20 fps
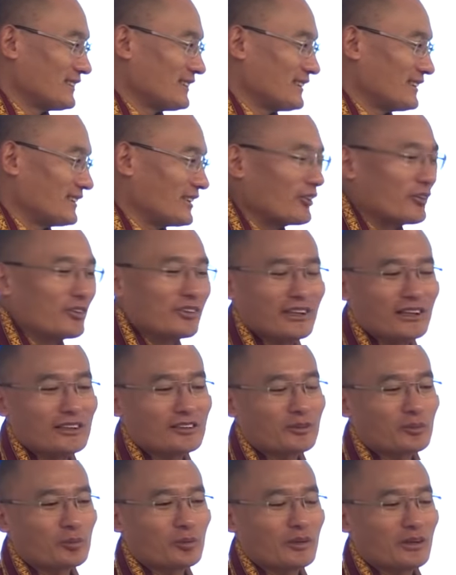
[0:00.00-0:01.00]
The
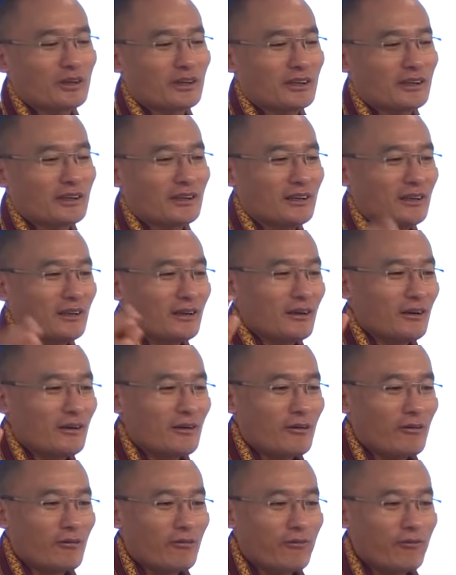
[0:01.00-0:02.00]
results were
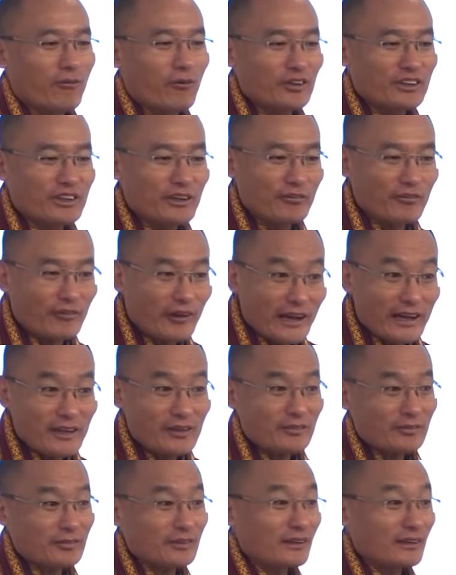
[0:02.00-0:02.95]
45-2.